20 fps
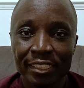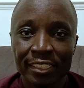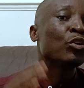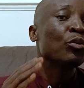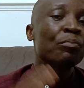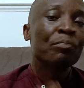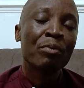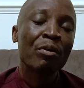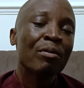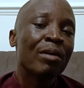
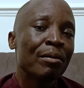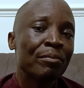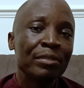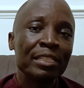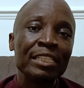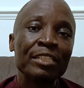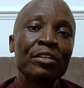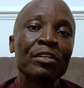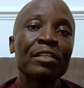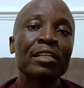You
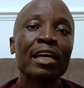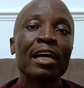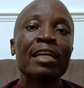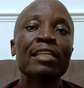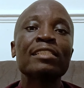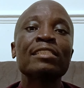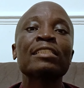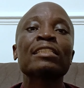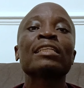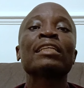probably know
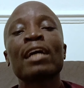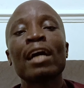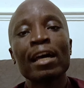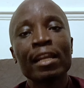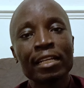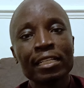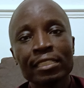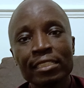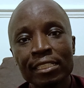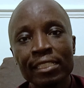that
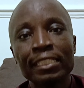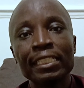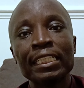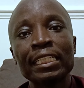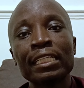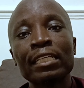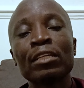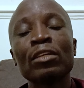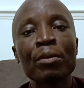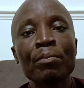
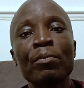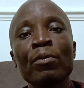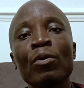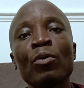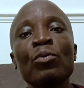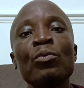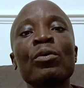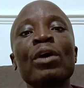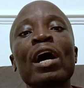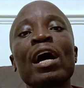currently
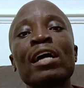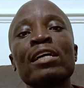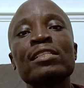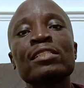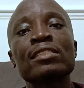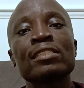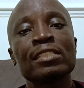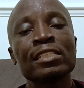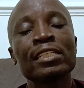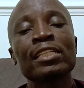people who are
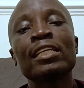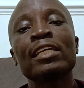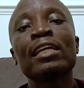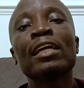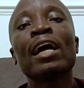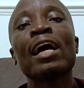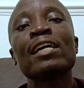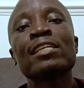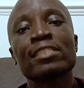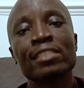
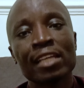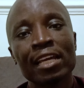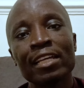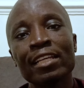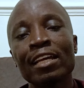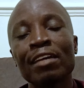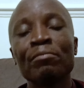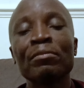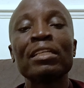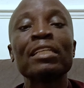seeking
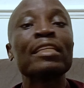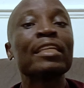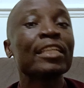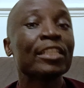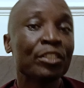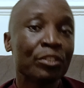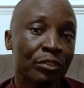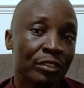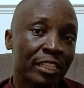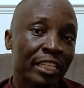asylum in
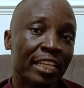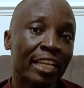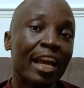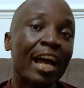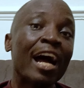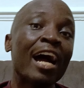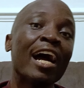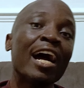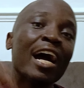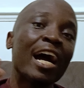the UK
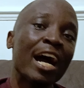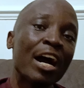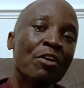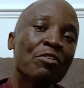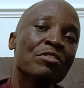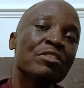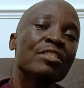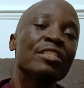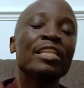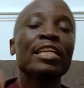are
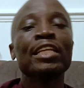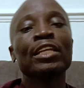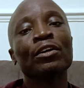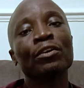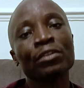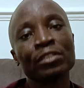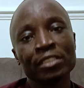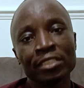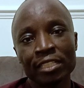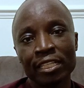housed in
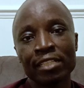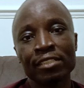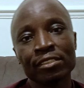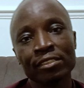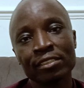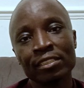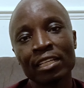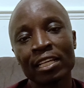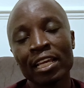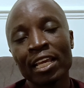
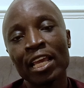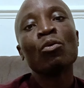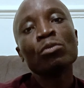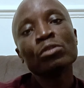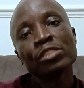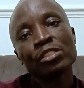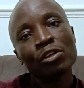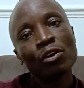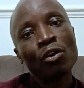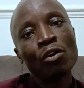hotels
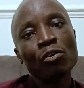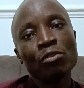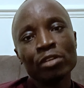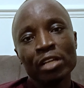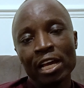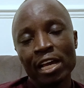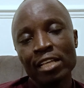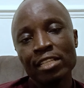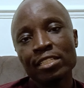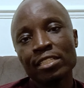whose
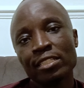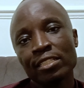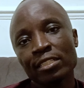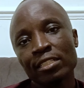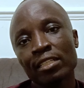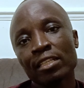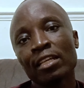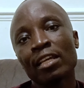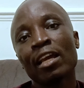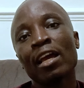
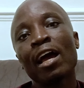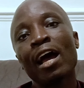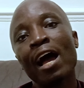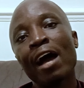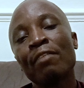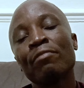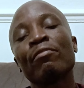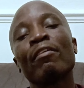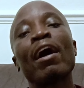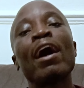owners
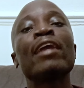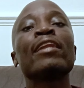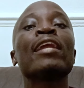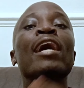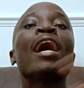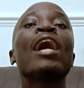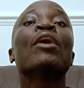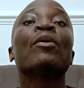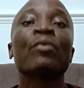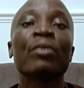have
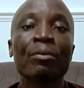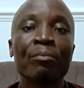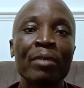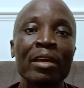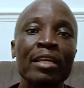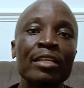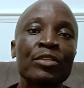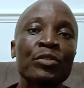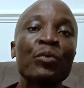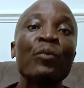an
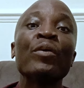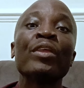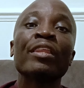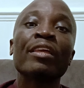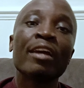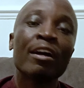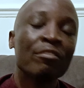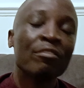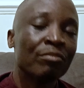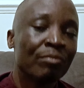agreement
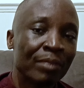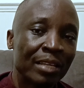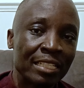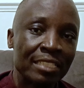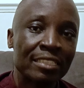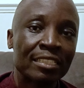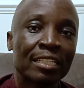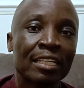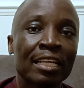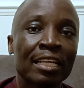with
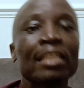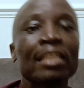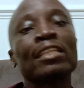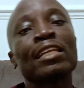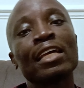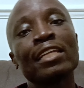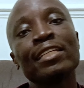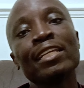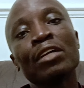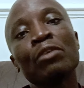government
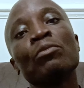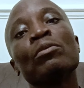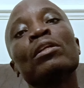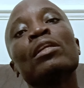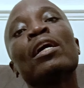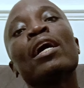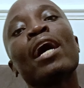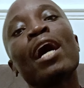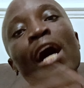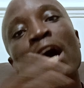that they
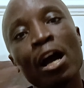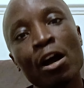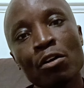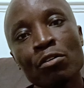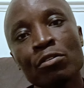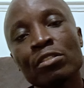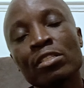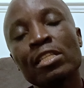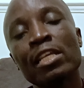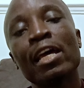will
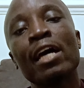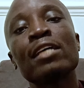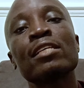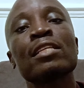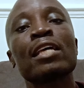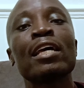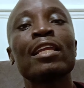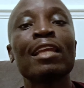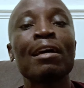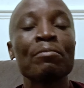house the
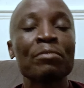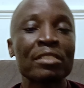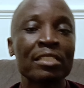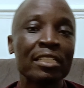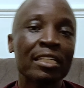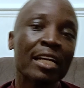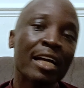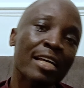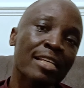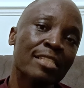asylum
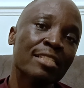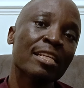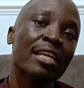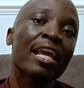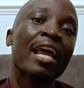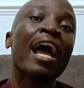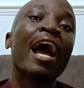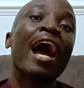seekers